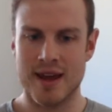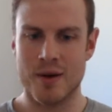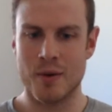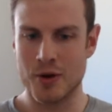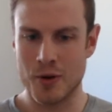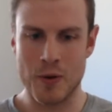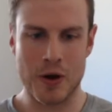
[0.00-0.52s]
We're
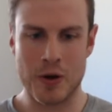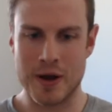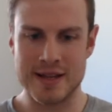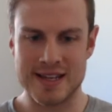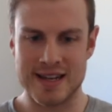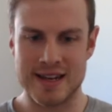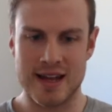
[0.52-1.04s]
doing what
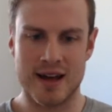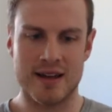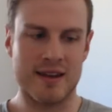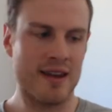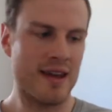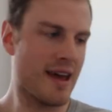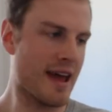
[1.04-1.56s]
Queensland
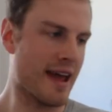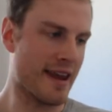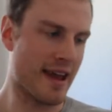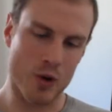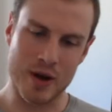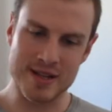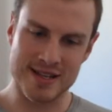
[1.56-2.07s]
done, and now
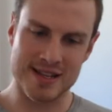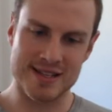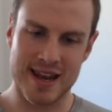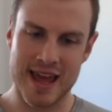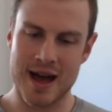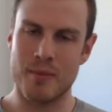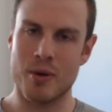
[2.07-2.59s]
Queensland's in
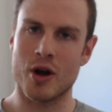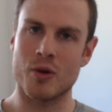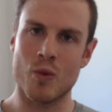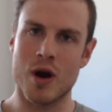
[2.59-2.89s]
our boat.